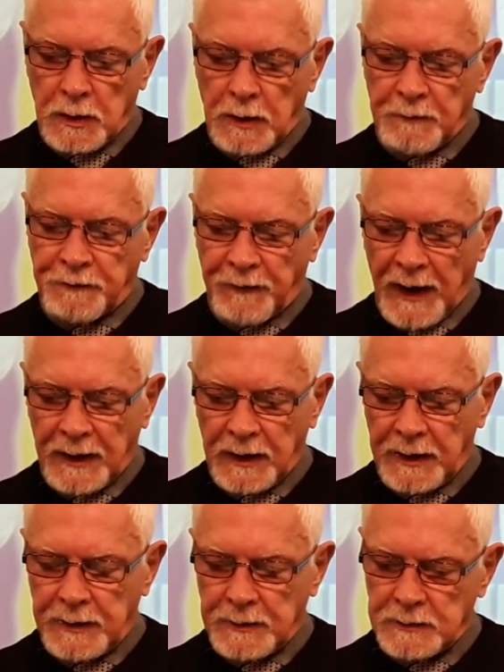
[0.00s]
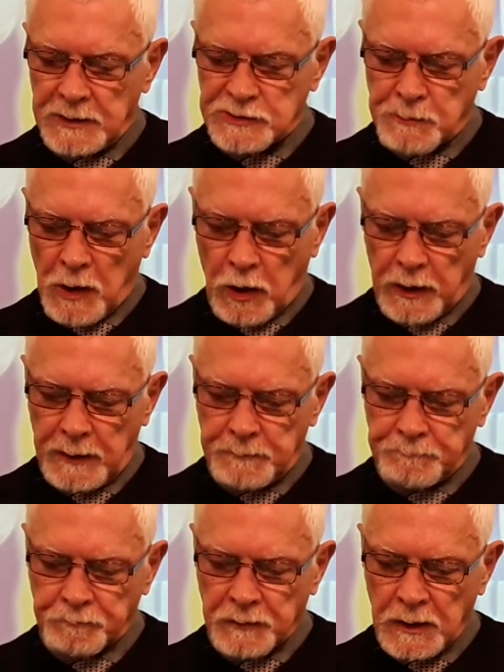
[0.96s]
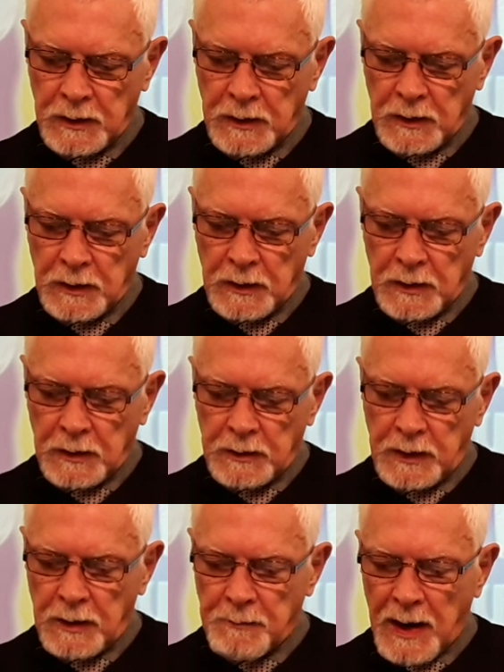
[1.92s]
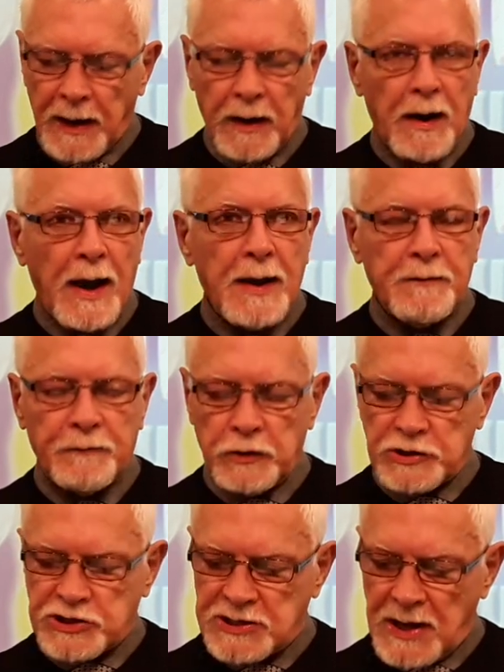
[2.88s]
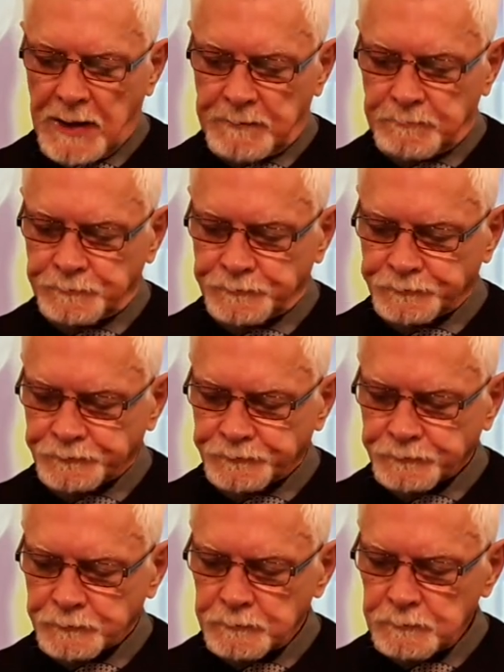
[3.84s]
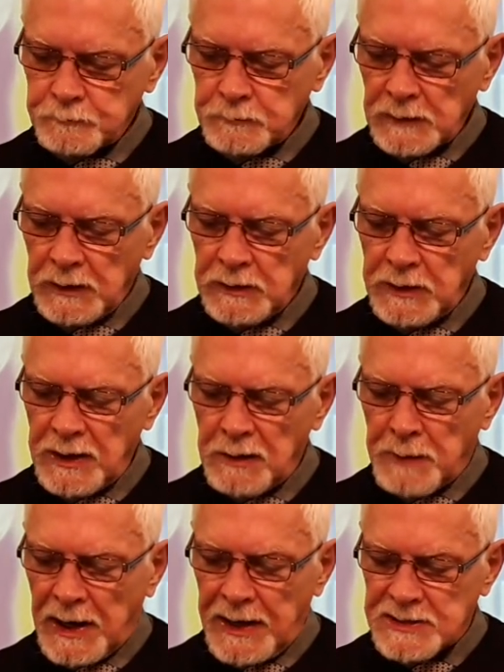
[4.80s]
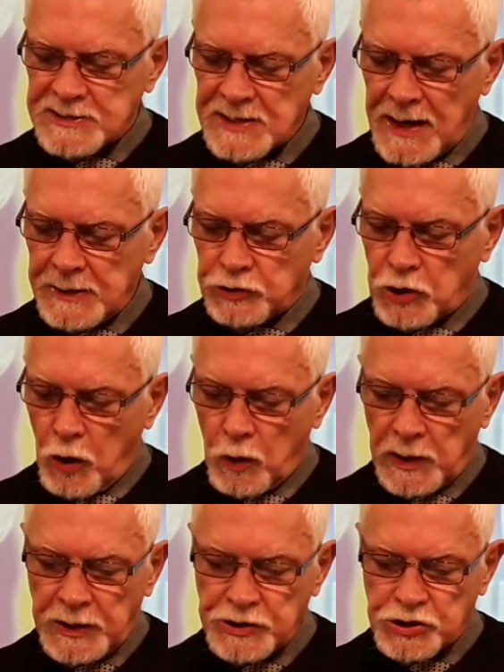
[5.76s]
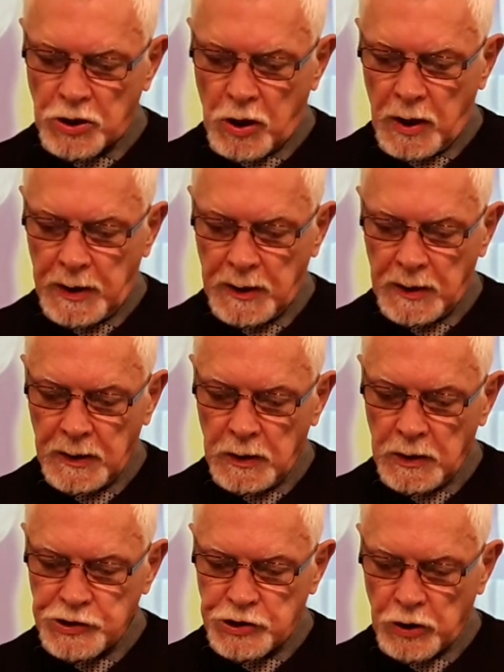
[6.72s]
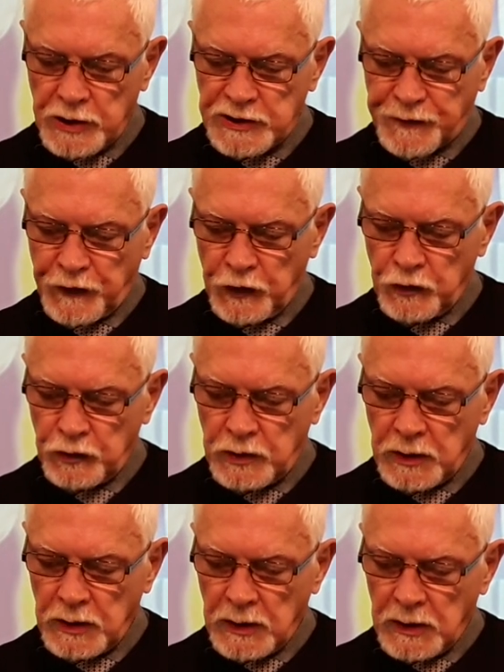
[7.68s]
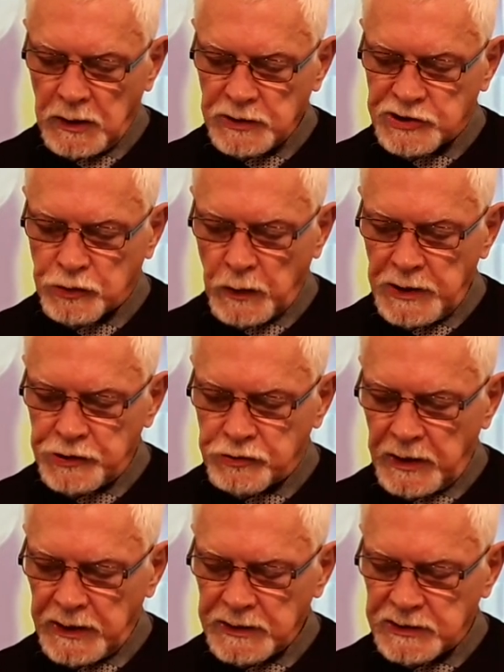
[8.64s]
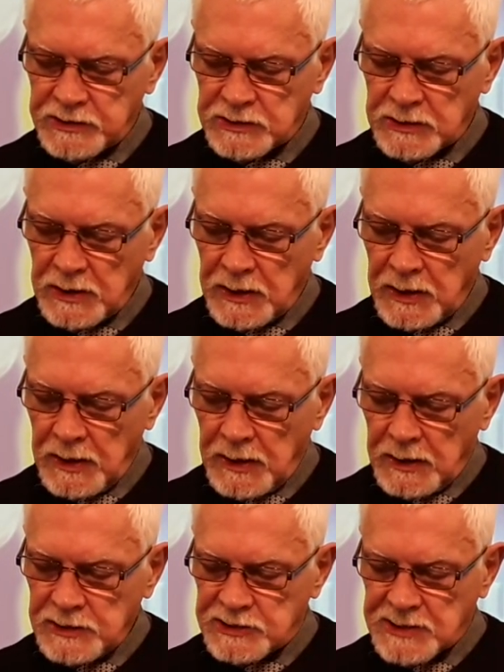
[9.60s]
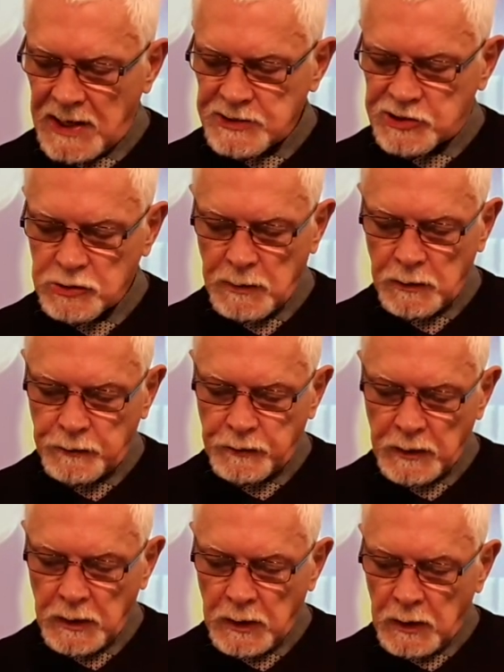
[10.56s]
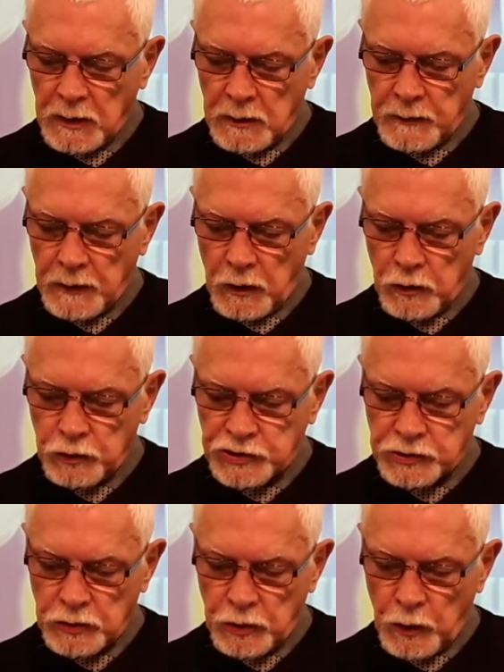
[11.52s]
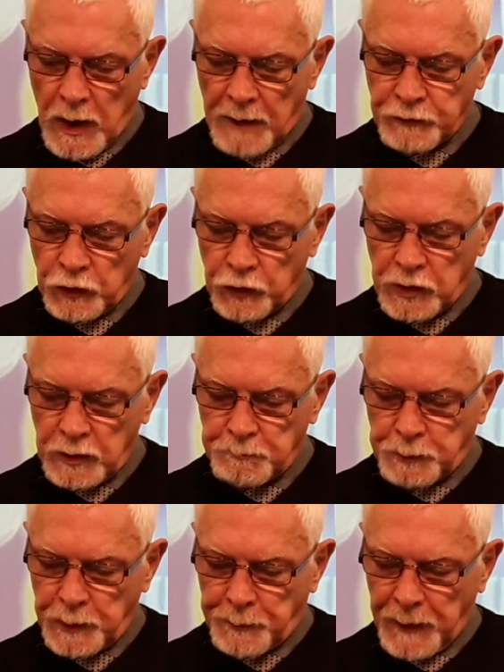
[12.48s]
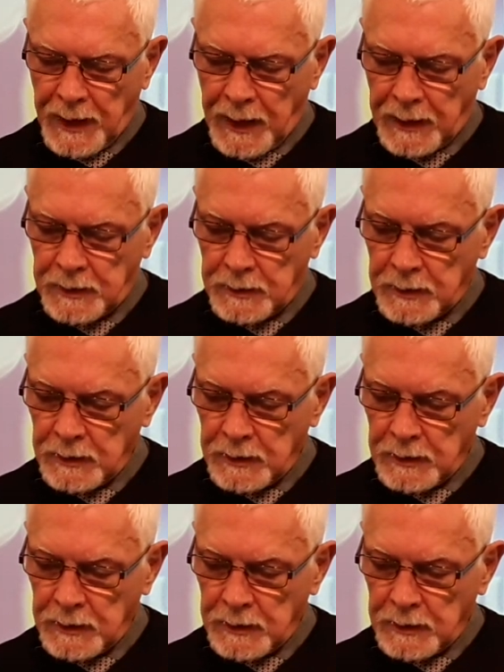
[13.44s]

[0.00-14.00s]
And finally, this morning, Nehemiah 8, verse 10. Nehemiah said, go and enjoy choice food and sweet drinks, and send some of those who have nothing prepared.